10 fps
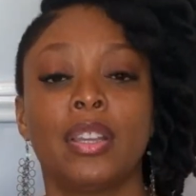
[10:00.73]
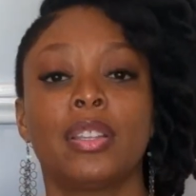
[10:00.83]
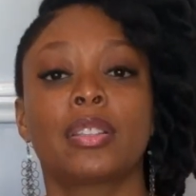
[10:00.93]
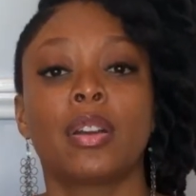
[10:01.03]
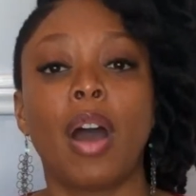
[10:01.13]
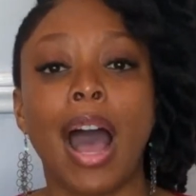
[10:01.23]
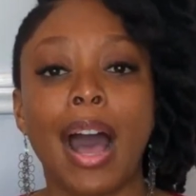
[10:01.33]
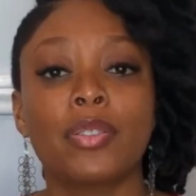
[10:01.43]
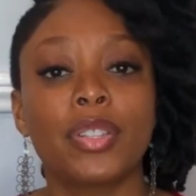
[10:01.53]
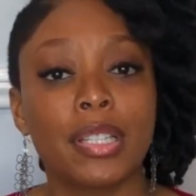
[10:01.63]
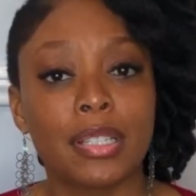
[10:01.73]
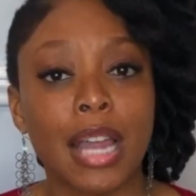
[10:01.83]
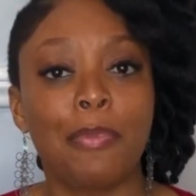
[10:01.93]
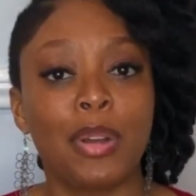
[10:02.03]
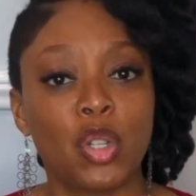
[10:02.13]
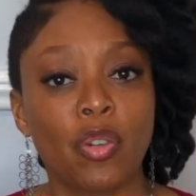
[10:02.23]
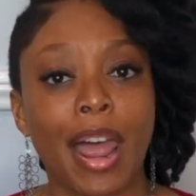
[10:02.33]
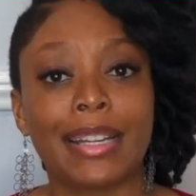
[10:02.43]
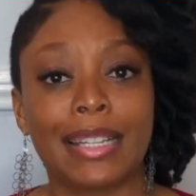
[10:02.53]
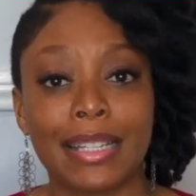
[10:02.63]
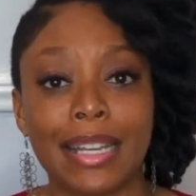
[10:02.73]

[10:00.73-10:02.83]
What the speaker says: So how to stop attracting